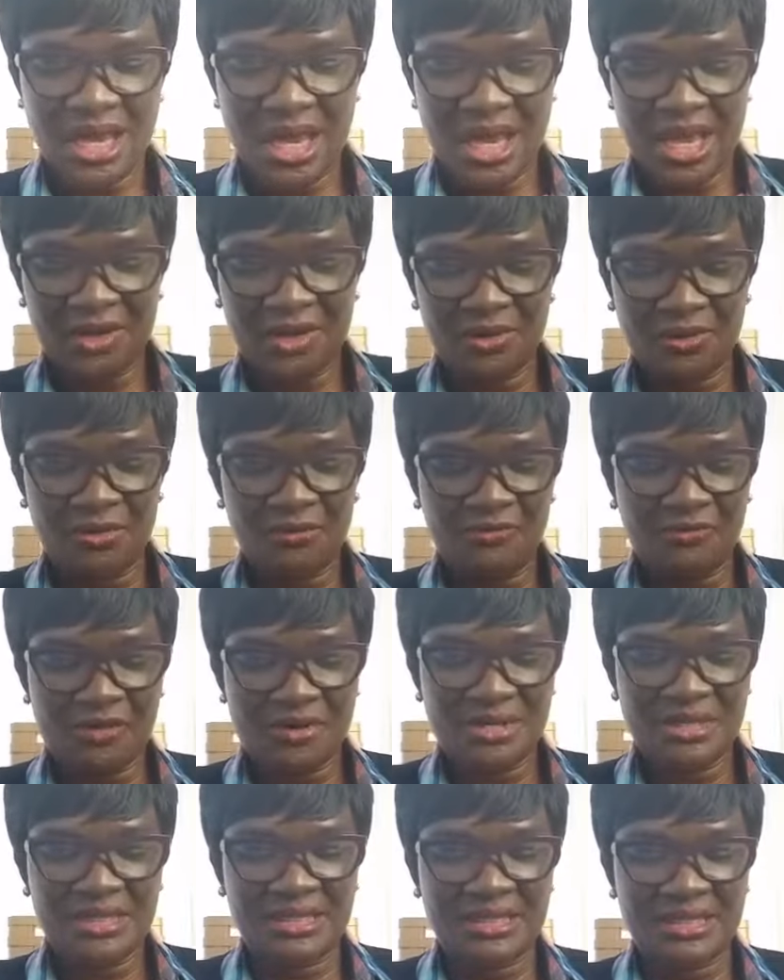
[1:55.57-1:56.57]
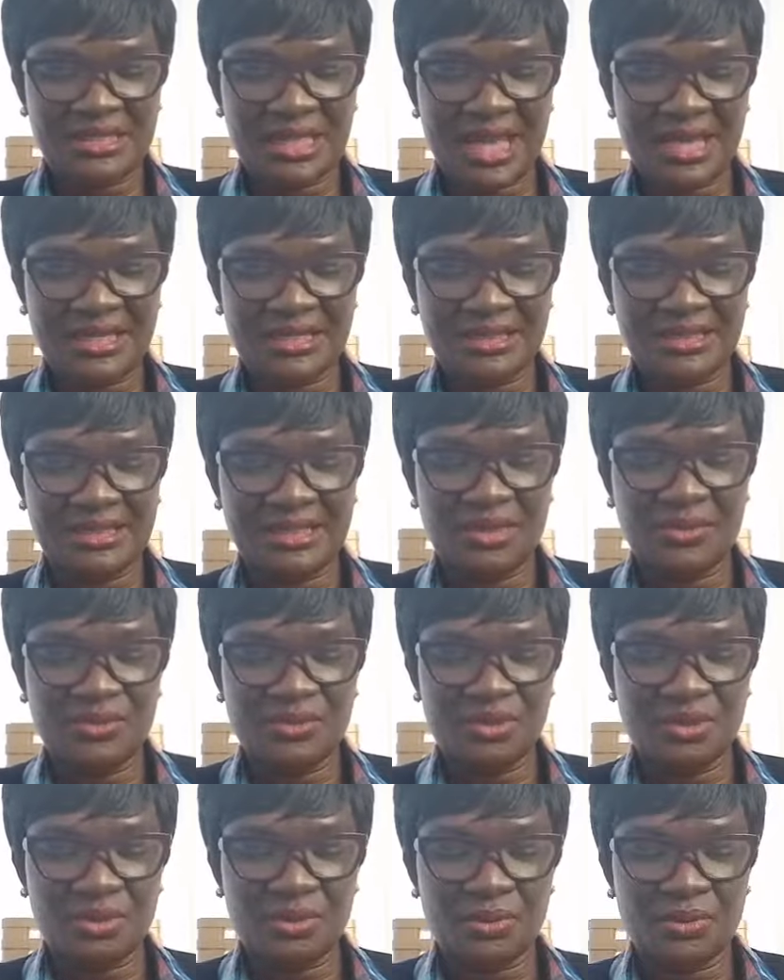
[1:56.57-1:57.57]
You know, for instance, I can tell
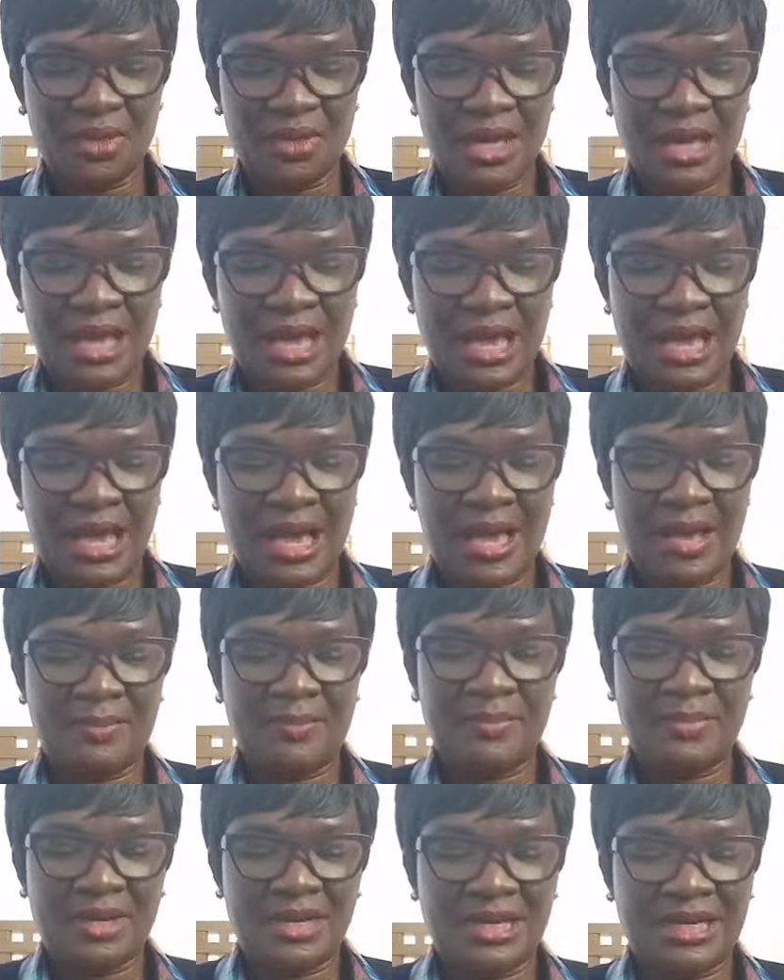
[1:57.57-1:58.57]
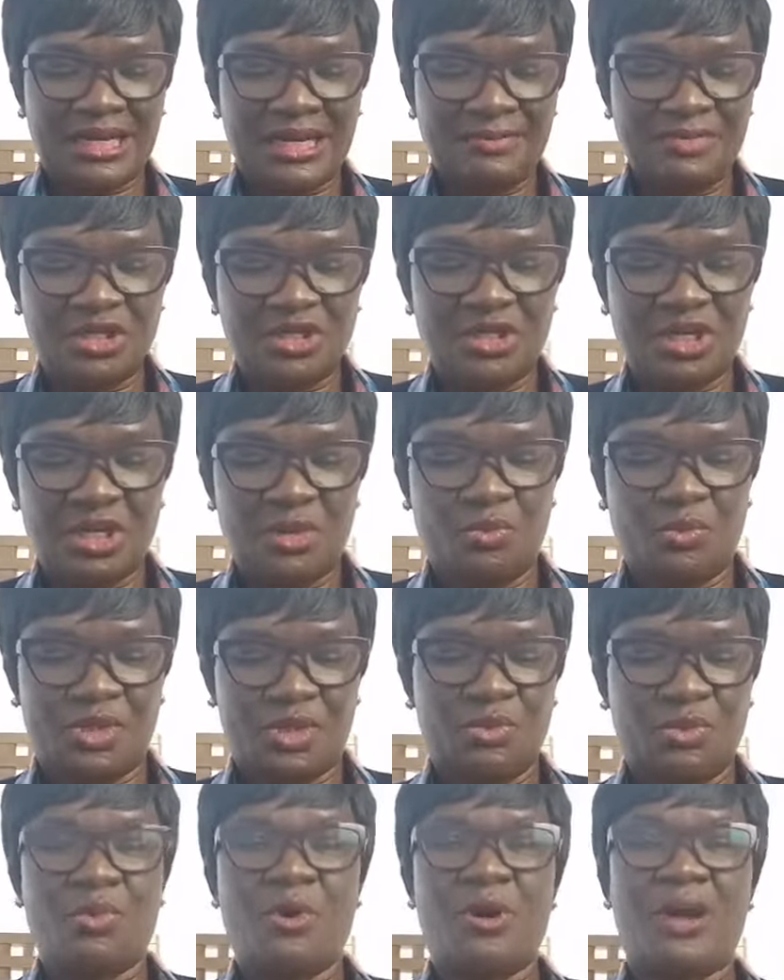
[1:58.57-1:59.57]
you, um, let me share with
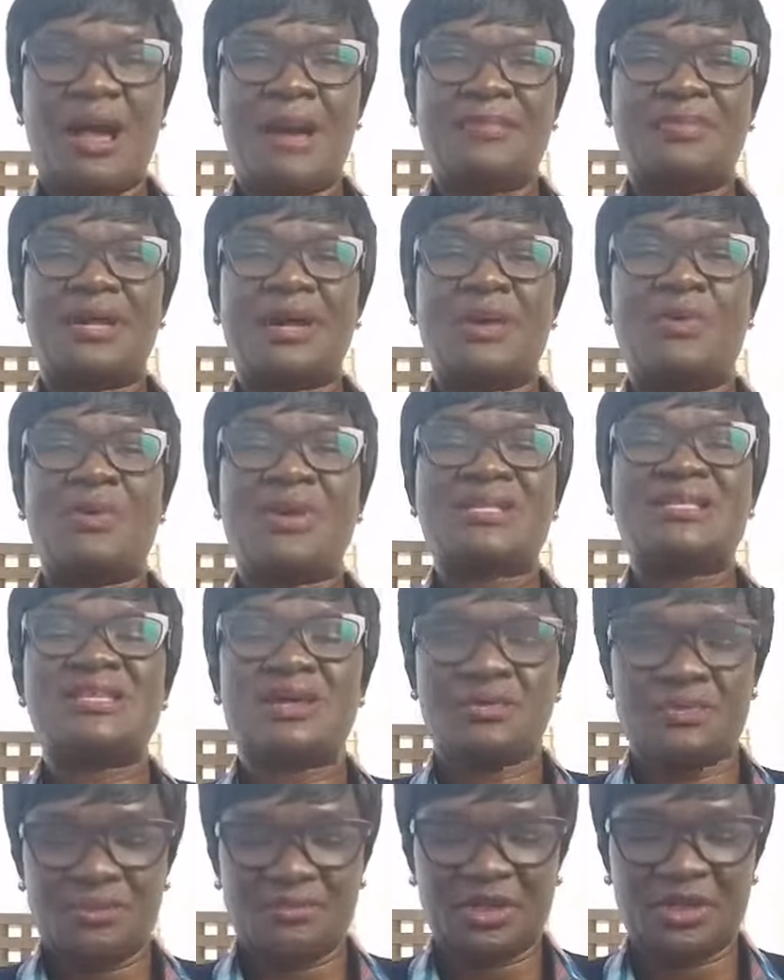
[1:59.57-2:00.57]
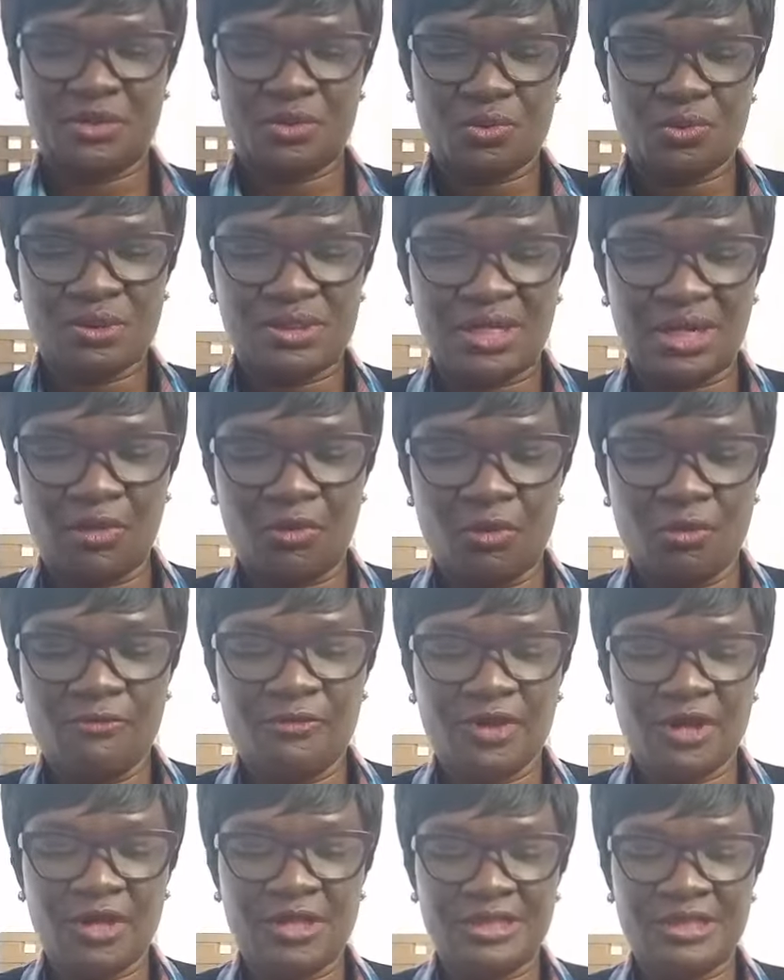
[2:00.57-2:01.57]
you what happened. I went out with my daughter
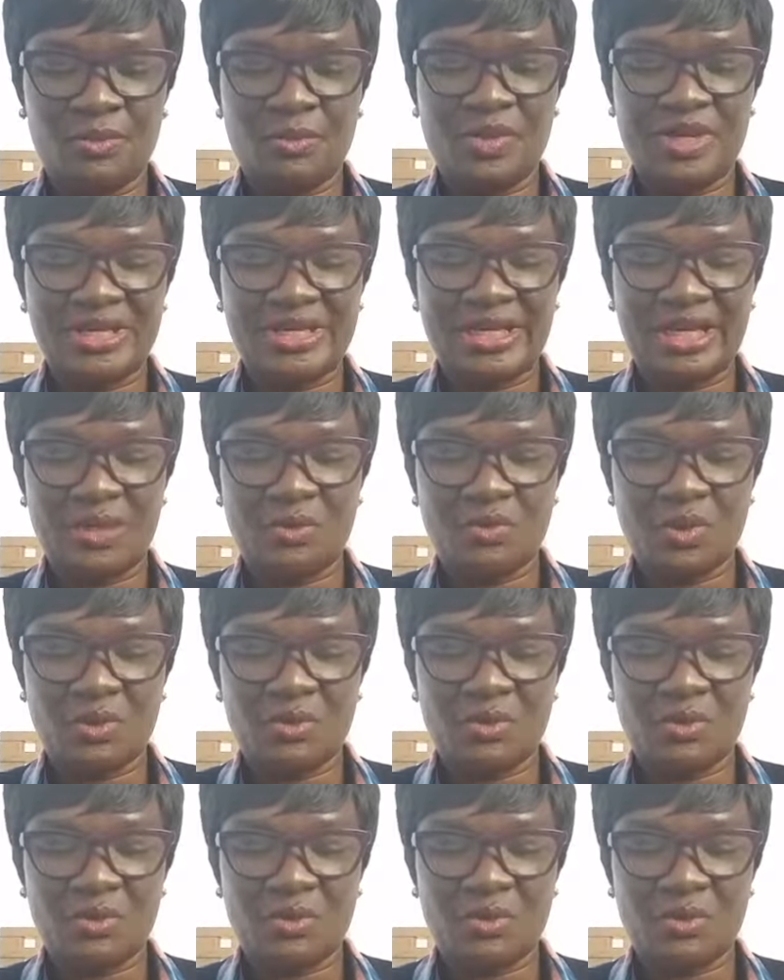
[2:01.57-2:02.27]
over the weekend.